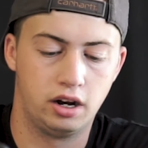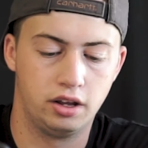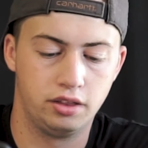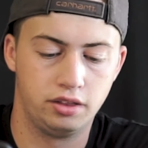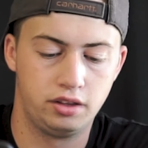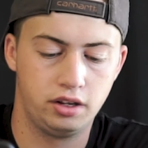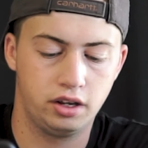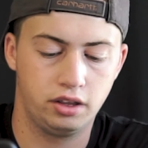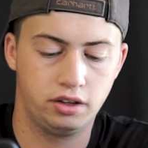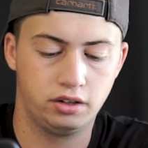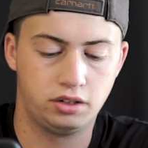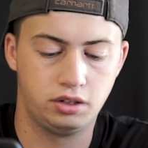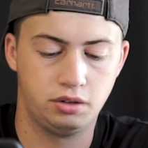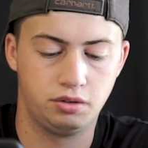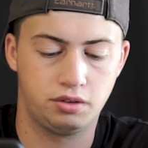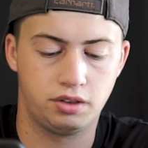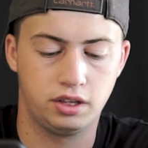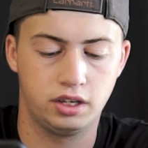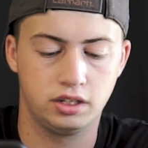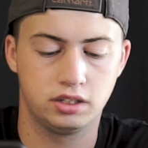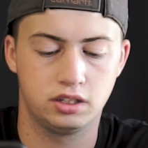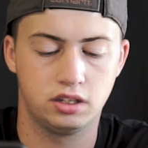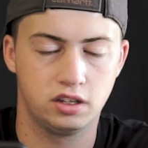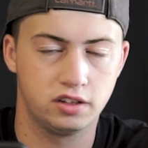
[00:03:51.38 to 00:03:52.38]
the other two
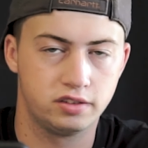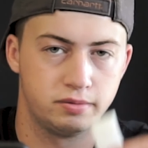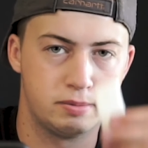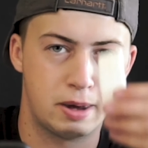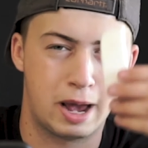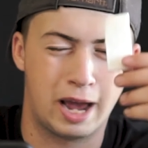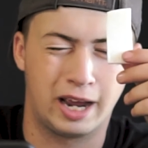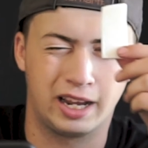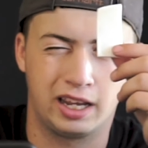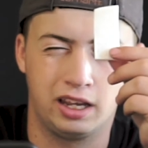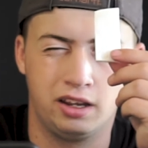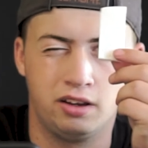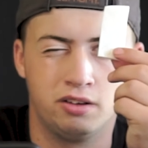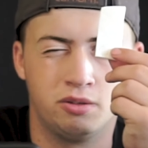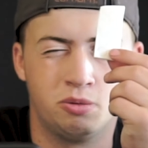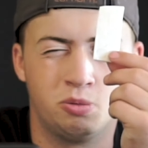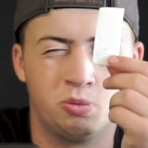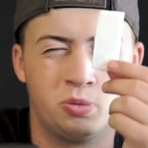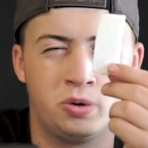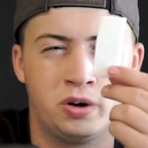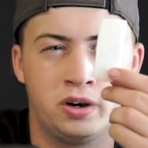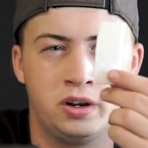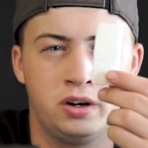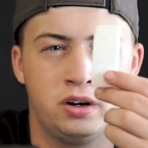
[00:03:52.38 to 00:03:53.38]
things in this baggie,
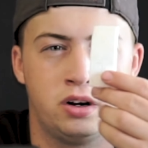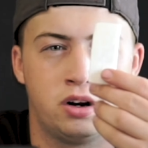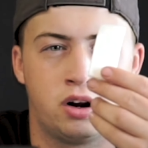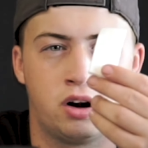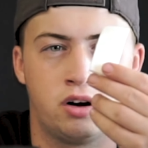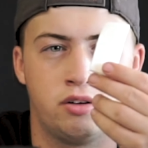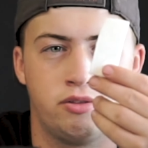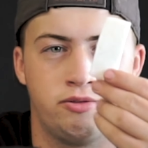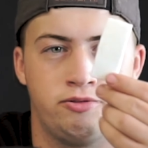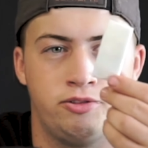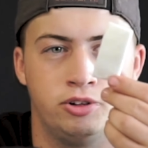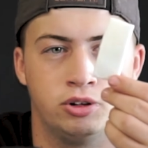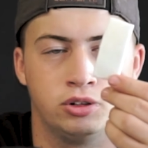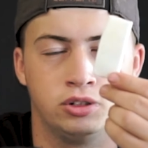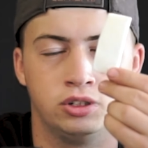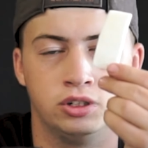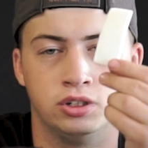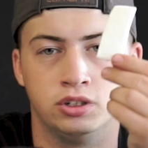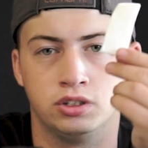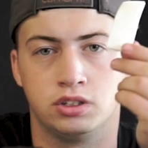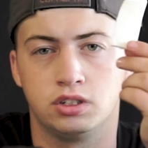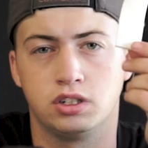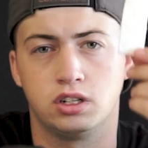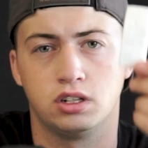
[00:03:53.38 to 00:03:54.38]
one are
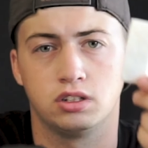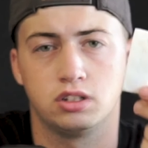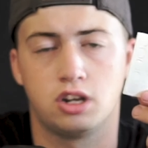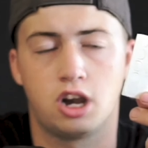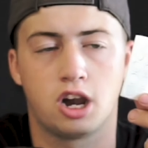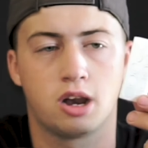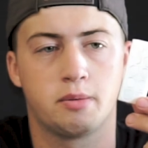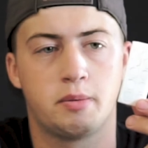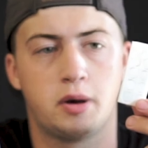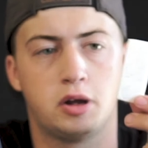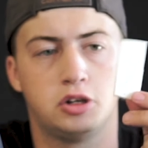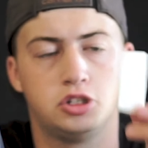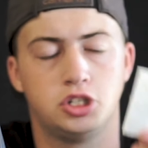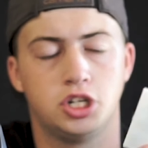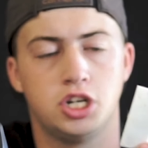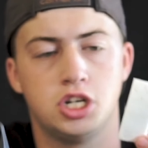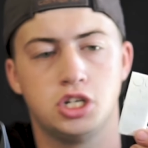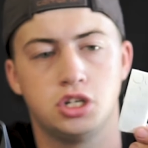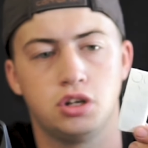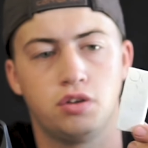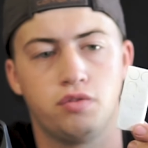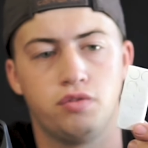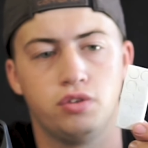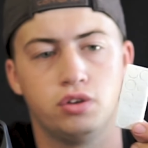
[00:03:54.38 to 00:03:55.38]
filters. I'll talk about
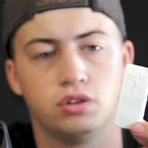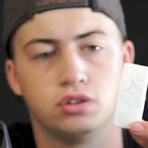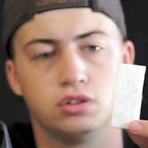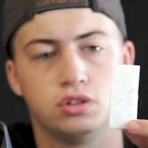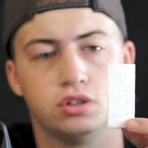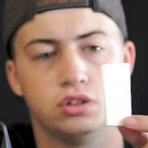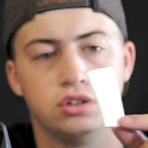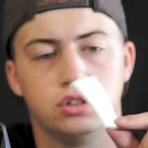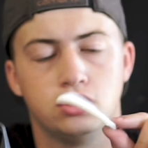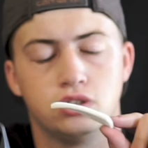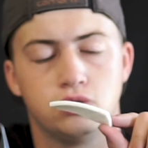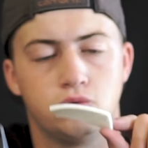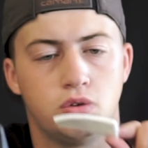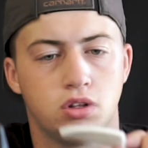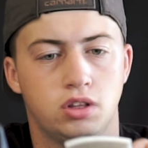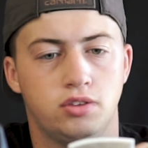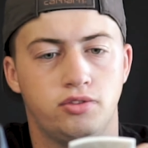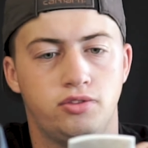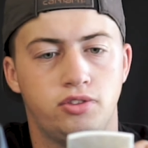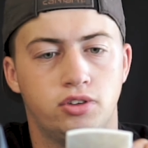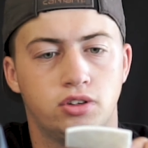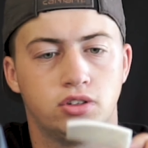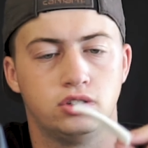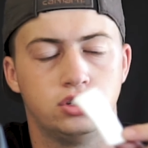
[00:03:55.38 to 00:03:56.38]
changing filters, what the
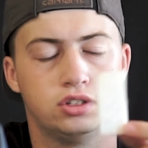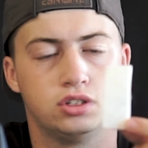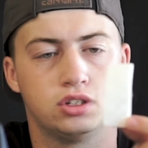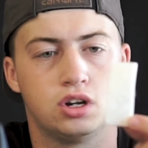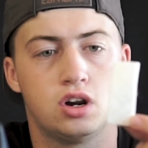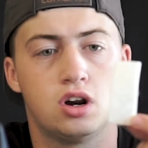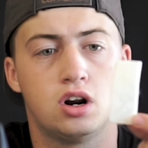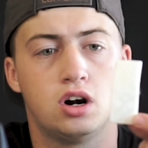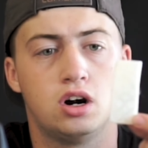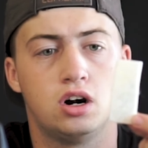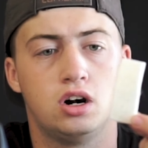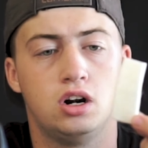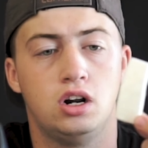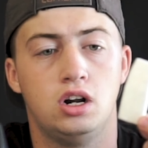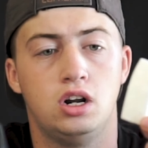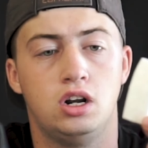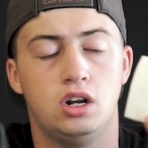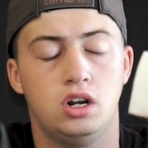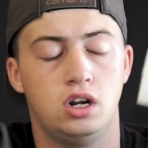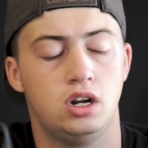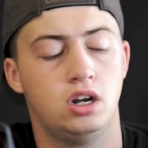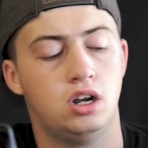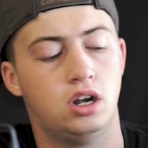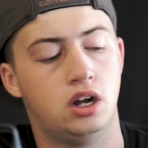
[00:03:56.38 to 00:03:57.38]
filters are
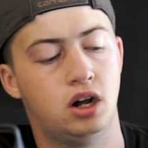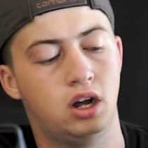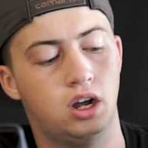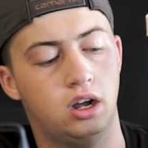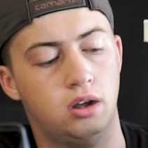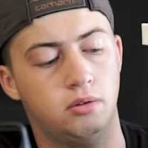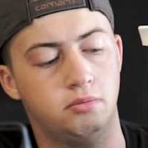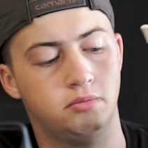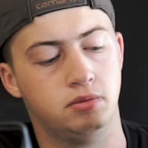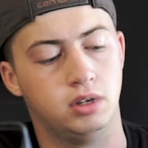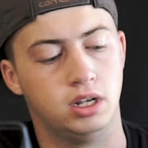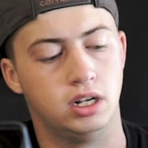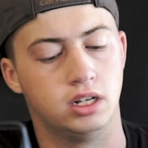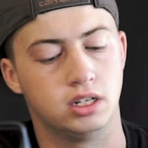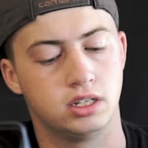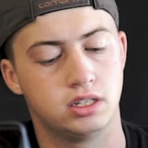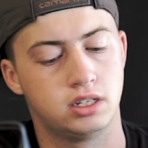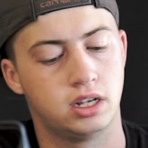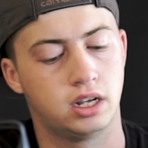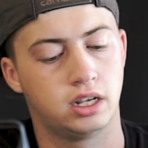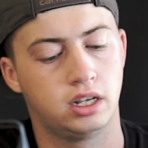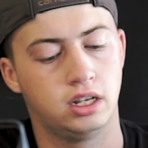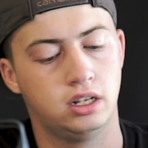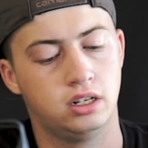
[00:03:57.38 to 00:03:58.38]
in a
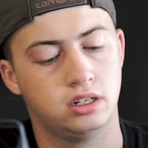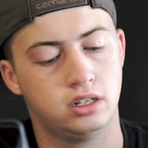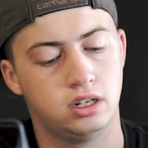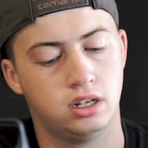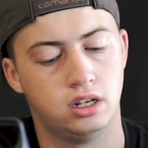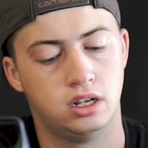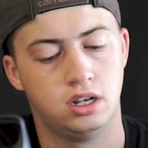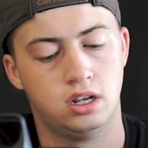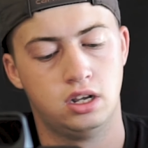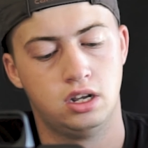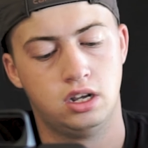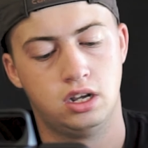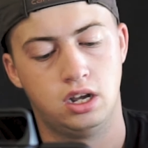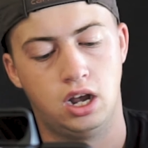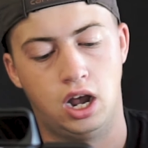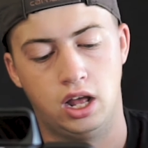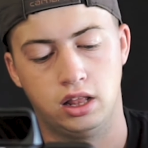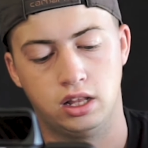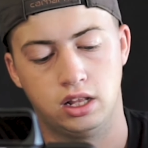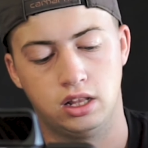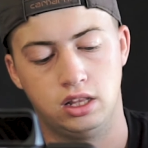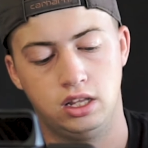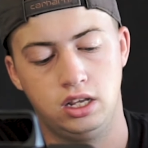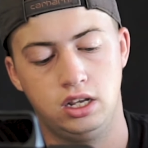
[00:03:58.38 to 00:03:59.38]
second.
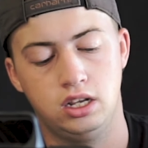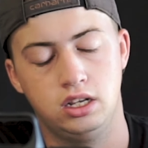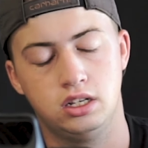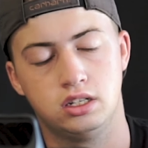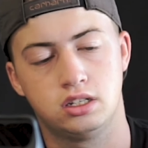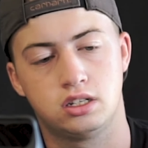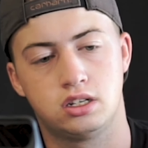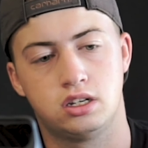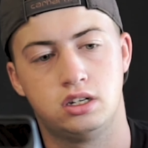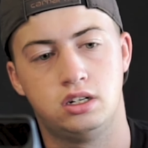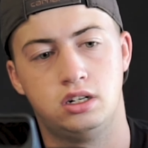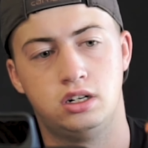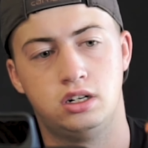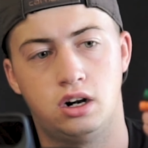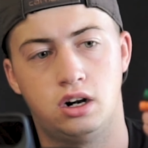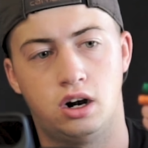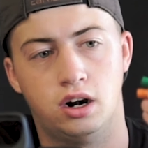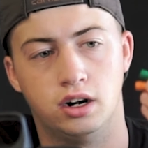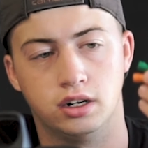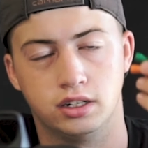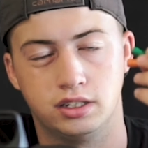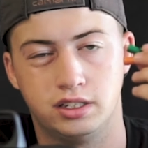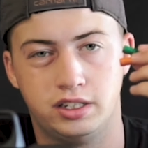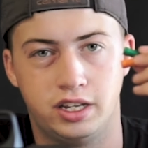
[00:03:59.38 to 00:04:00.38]
And then these
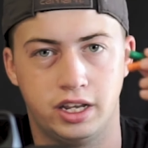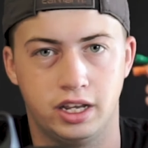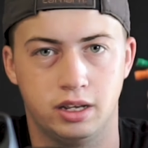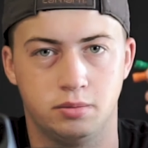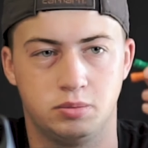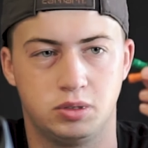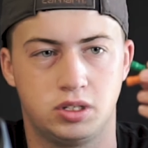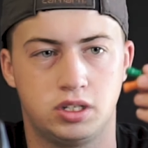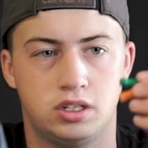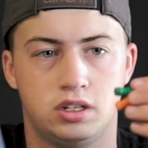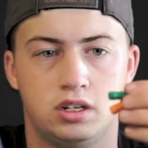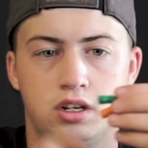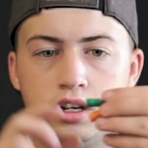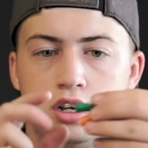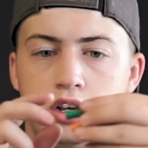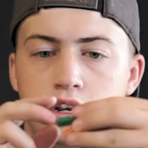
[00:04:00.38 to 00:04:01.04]
are tips.